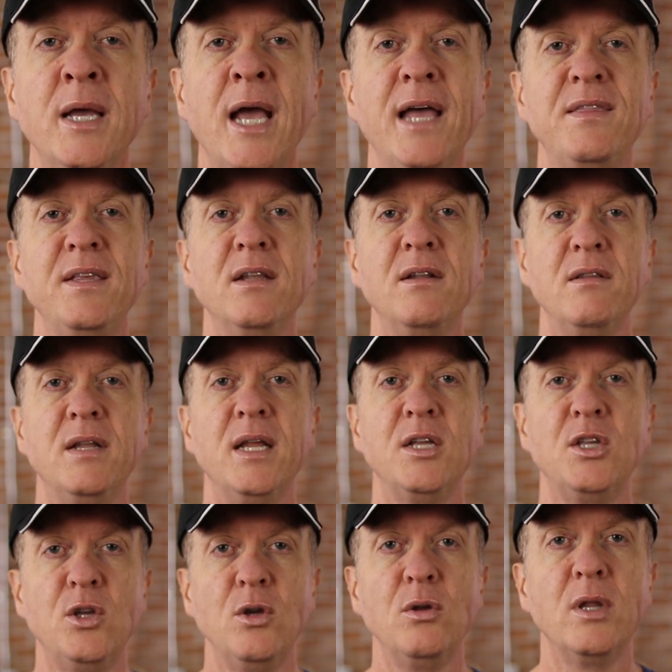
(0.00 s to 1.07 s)
At the end of the day,
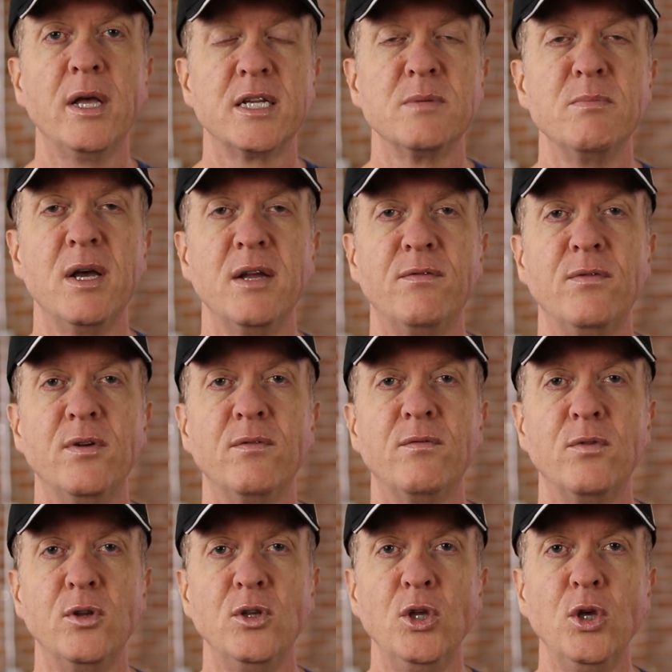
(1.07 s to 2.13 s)
QLACs might fit
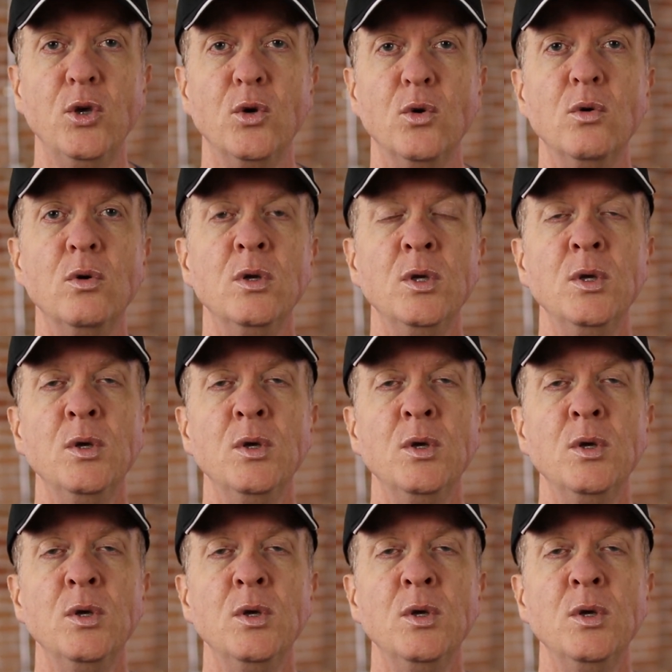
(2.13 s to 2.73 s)
for you,